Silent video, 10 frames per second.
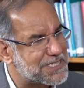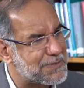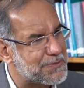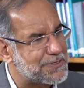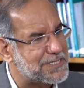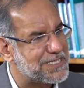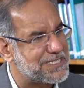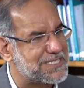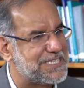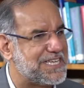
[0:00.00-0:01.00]

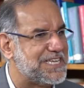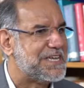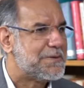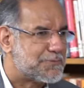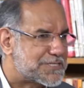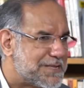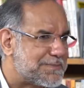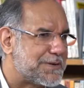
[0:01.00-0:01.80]
communities, the Muslim